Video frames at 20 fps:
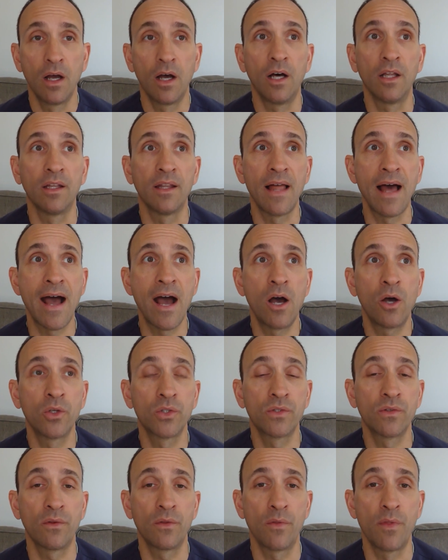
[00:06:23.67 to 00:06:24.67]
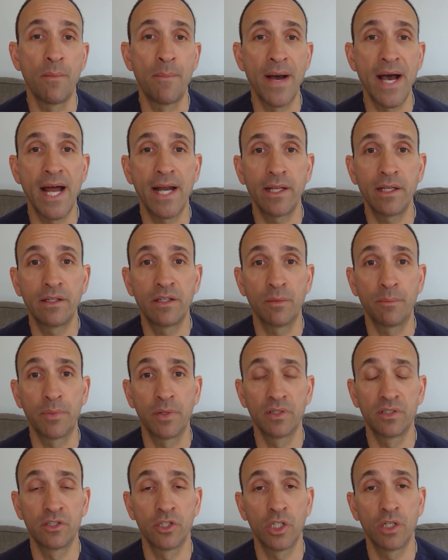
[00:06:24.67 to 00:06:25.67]
allows the body to
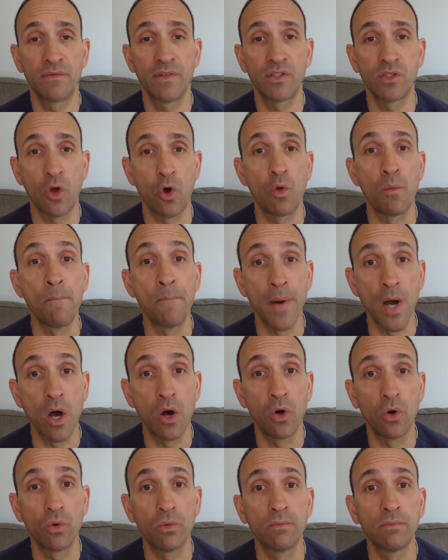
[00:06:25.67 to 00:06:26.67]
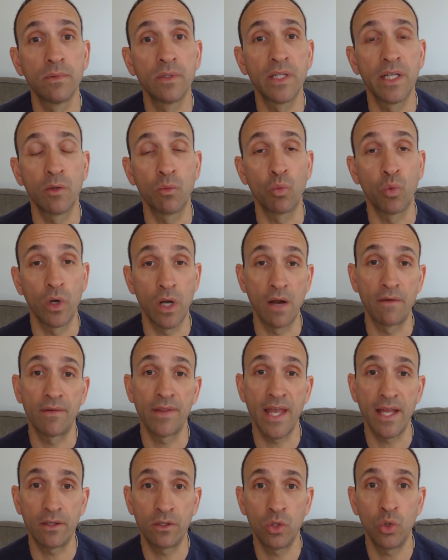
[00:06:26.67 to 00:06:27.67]
preserve its own bone wherever
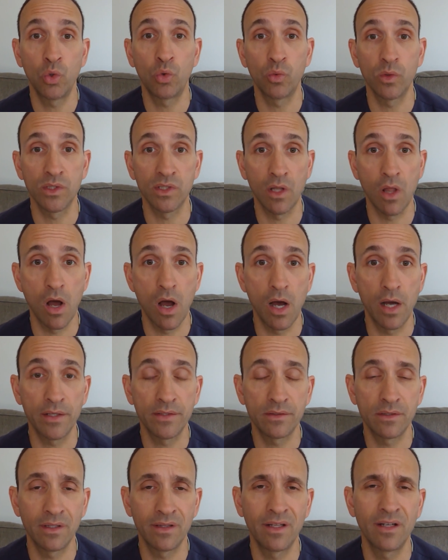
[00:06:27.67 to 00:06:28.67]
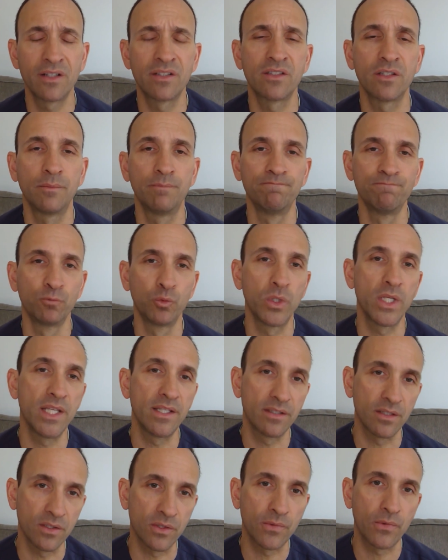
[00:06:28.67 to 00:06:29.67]
that tooth was lost. And there's some
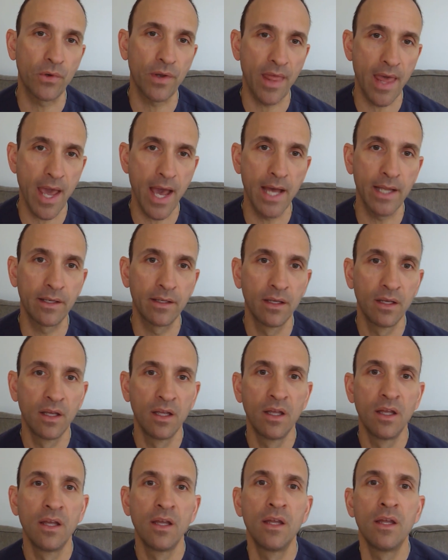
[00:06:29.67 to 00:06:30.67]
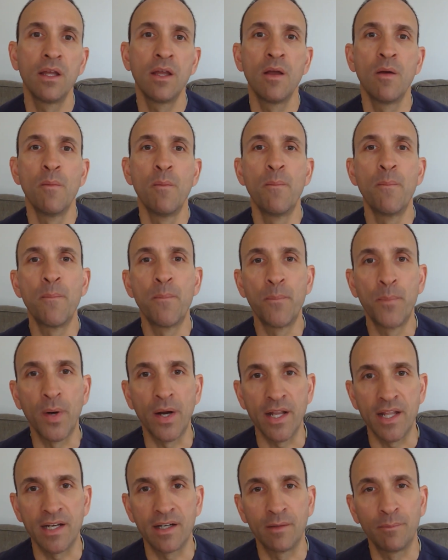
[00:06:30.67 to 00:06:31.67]
reasons for that,
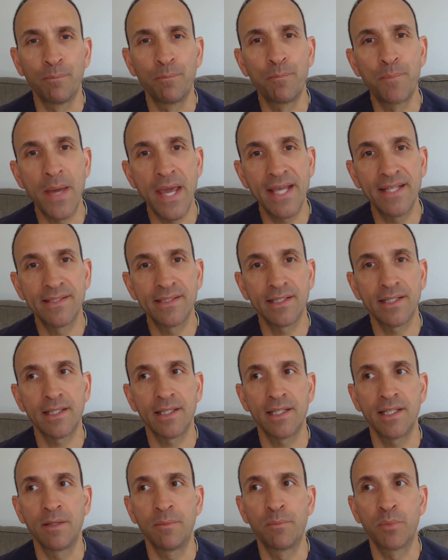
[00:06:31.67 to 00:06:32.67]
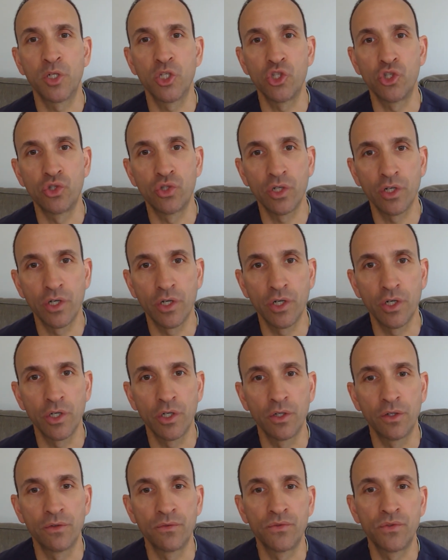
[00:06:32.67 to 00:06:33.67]
but it basically
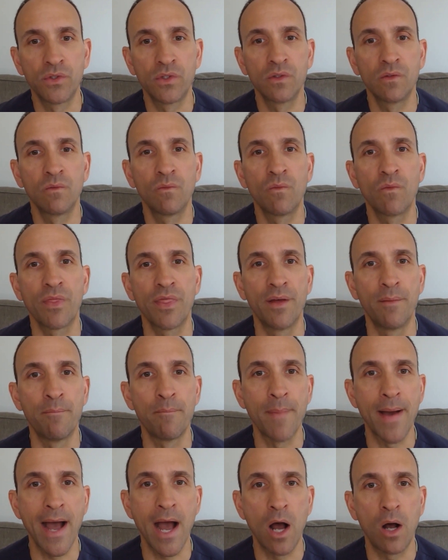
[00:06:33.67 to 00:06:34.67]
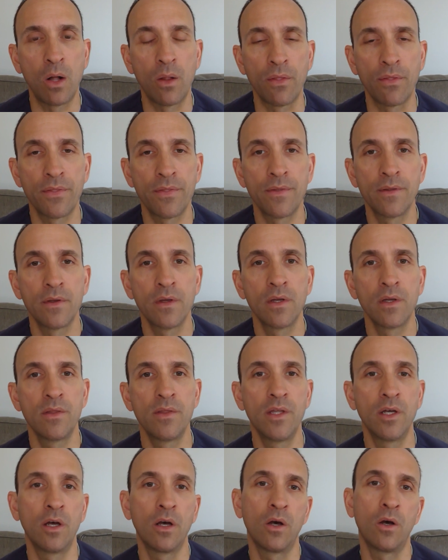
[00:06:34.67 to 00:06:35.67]
preserves the mouth,
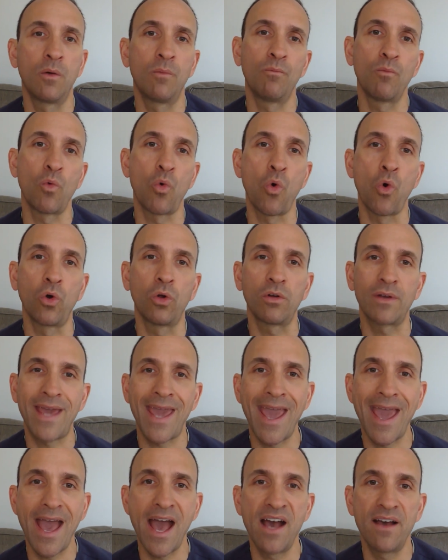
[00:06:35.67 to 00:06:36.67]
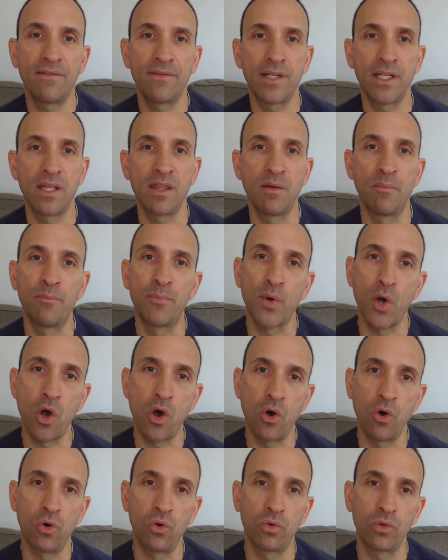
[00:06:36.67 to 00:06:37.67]
the oral cavity, the
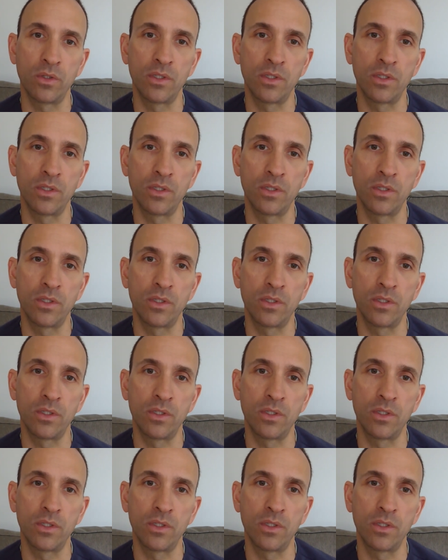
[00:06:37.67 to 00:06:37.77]
bone